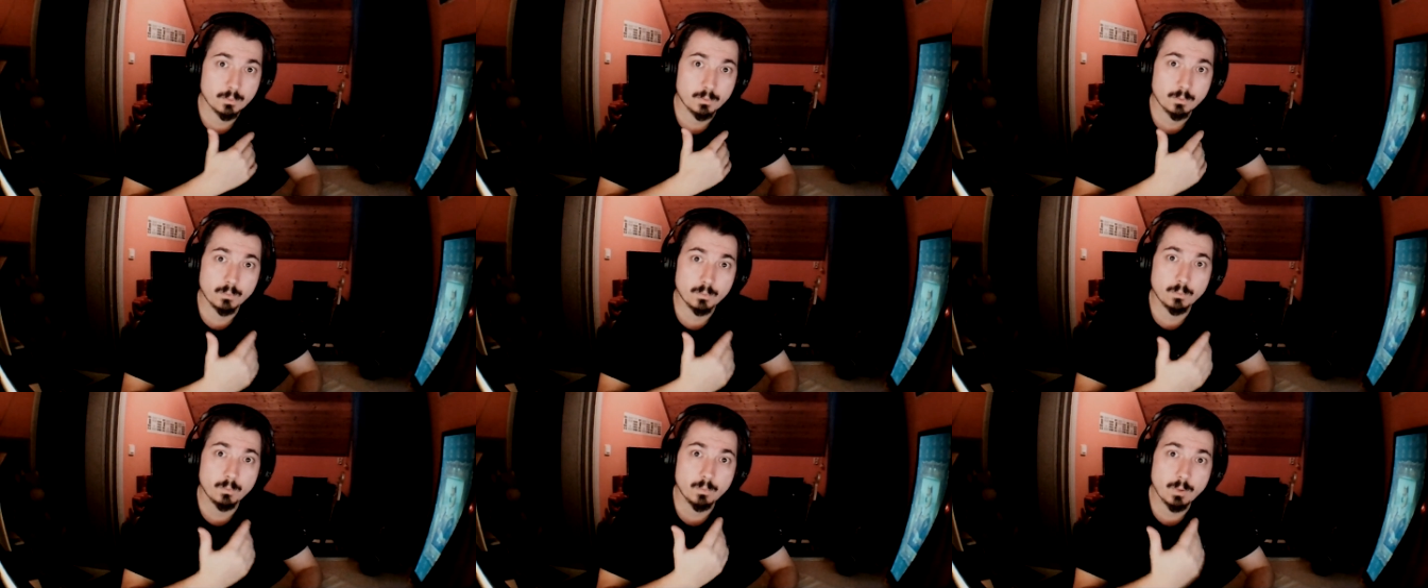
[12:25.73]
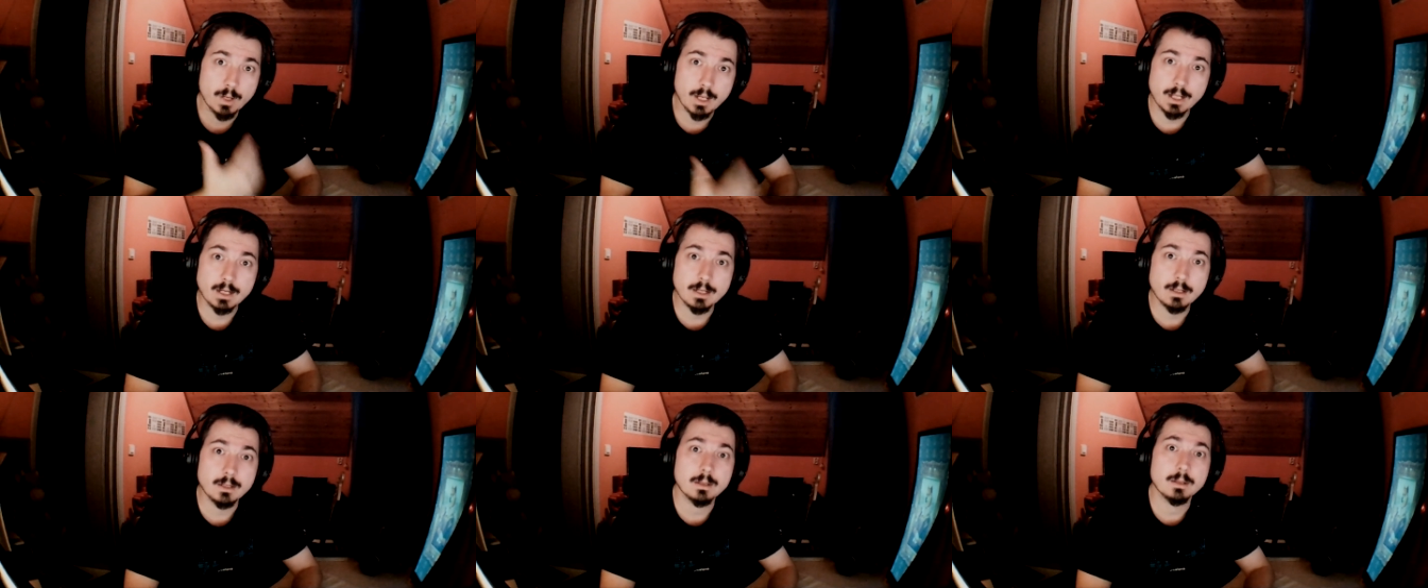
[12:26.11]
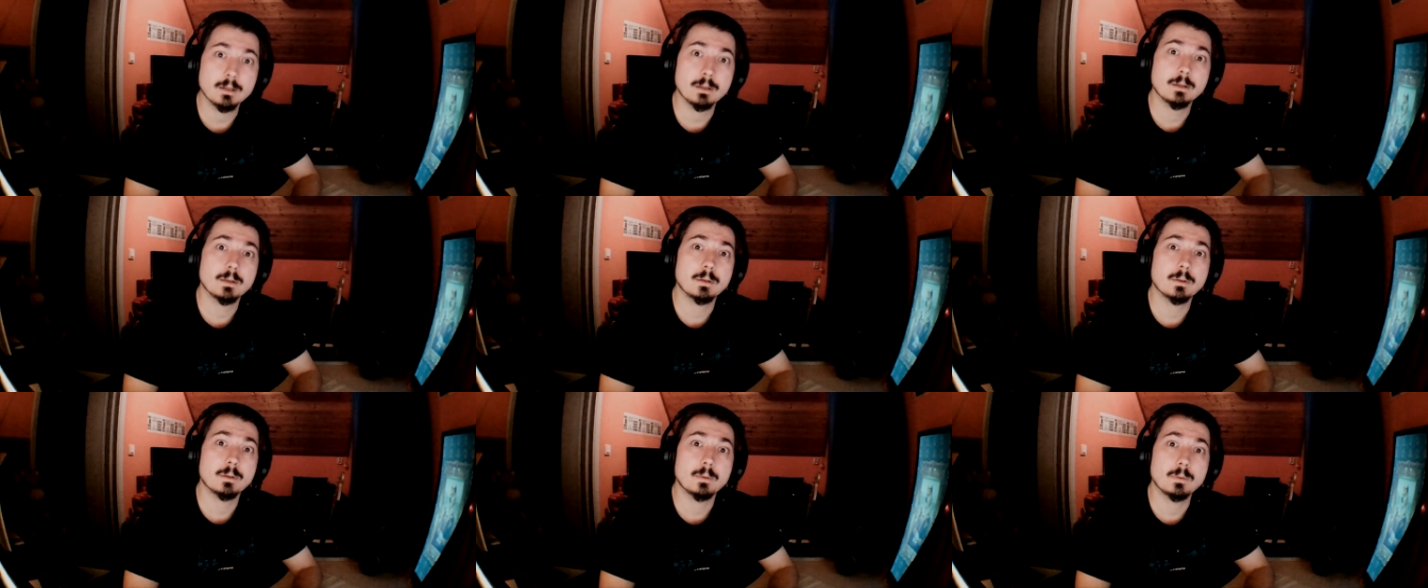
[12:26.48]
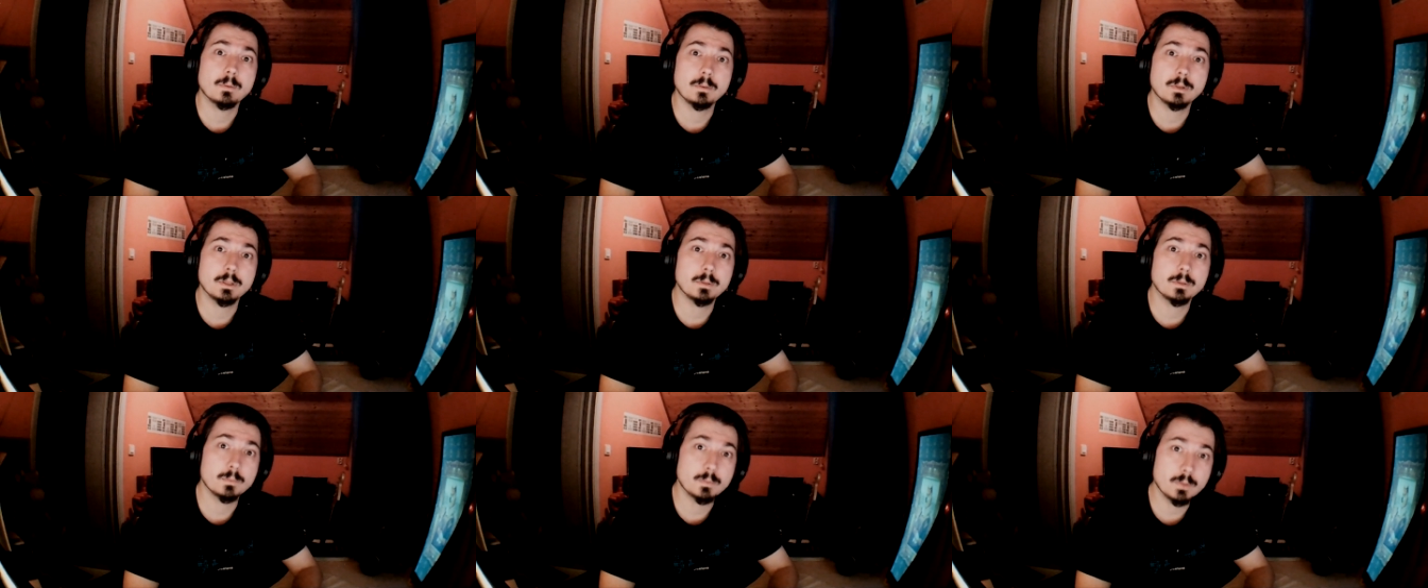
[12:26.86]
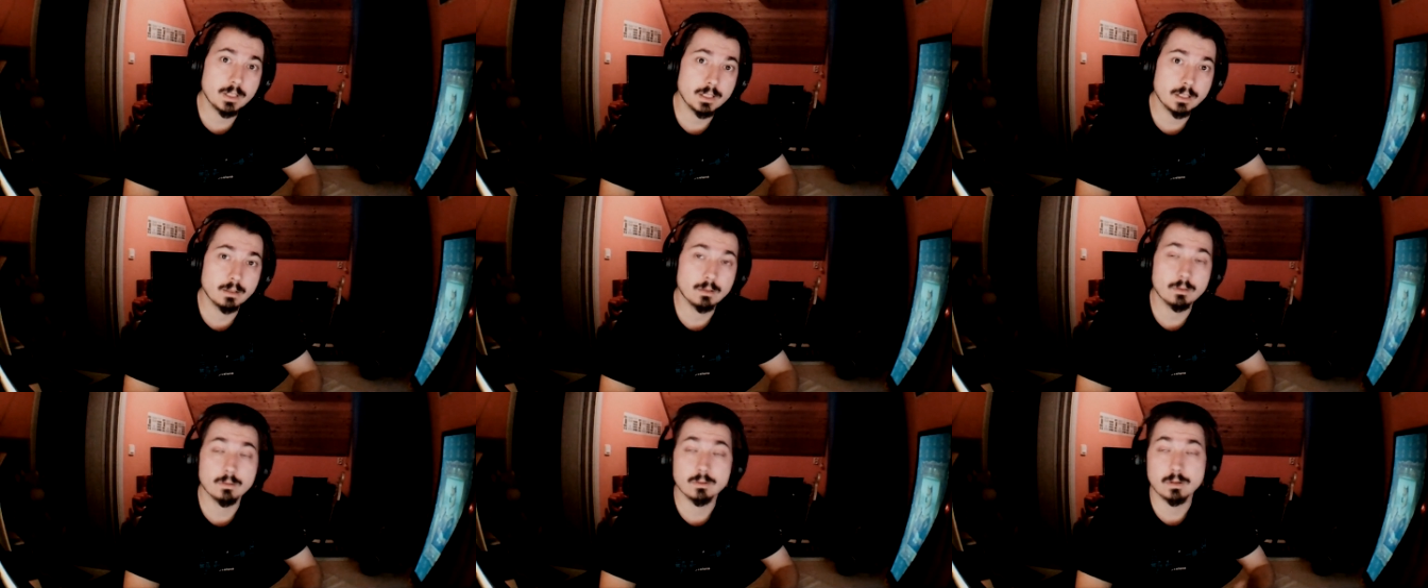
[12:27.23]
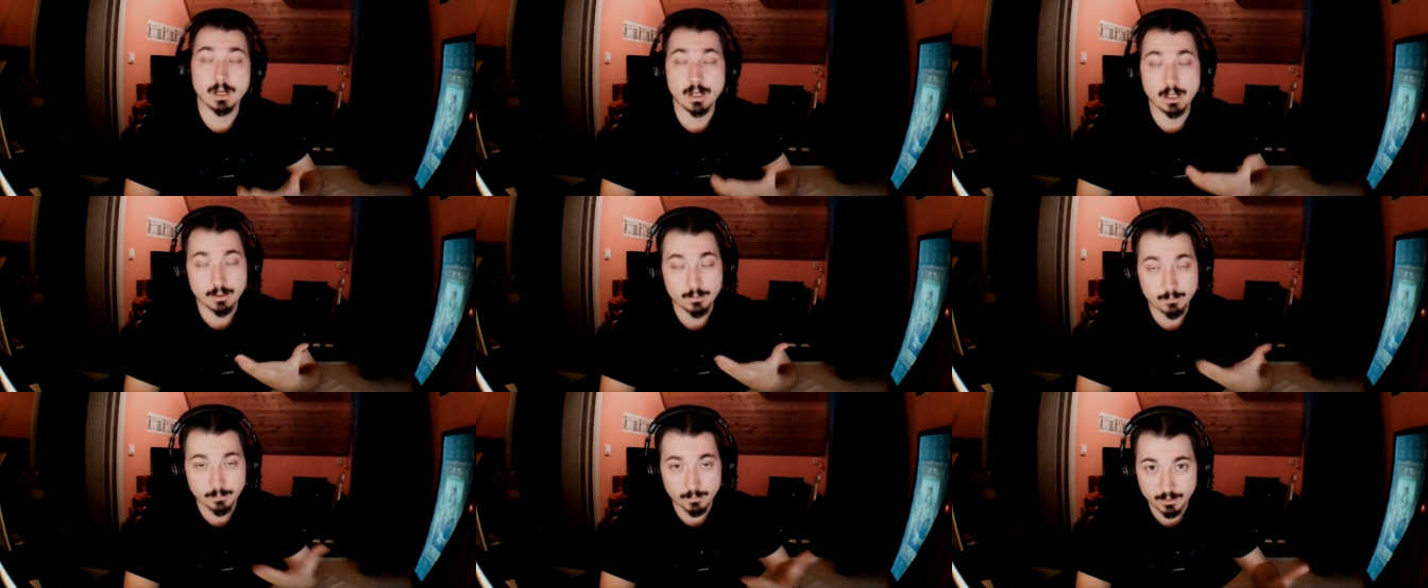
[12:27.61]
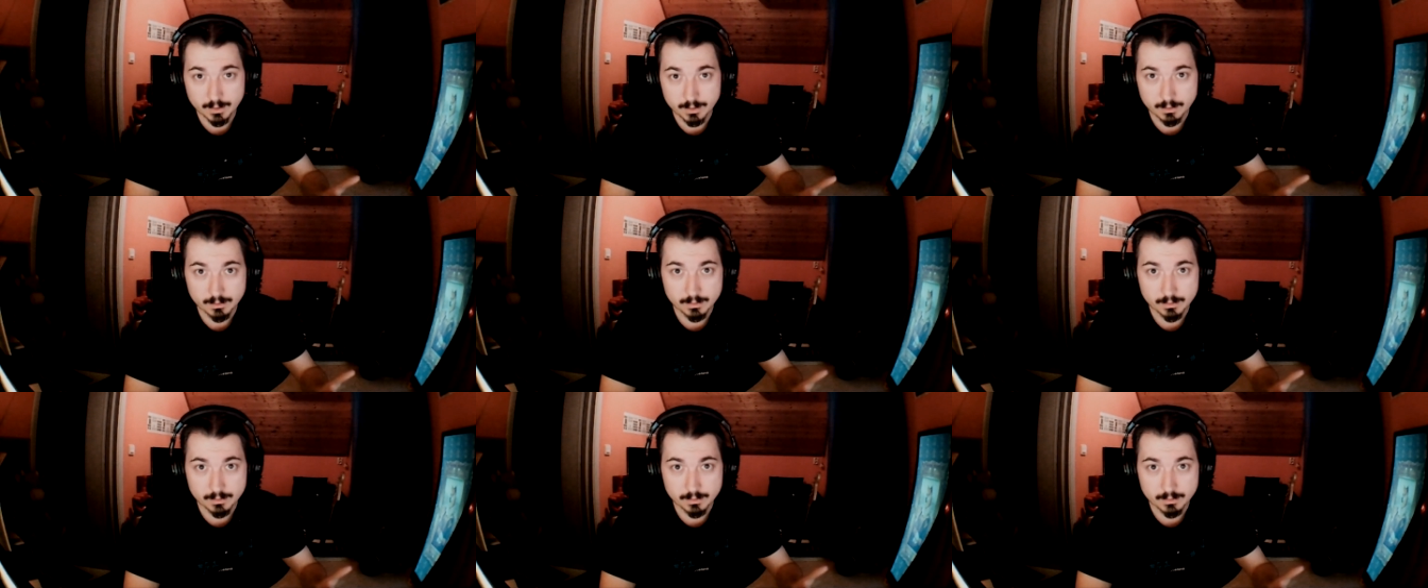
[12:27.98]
when we will, or I will,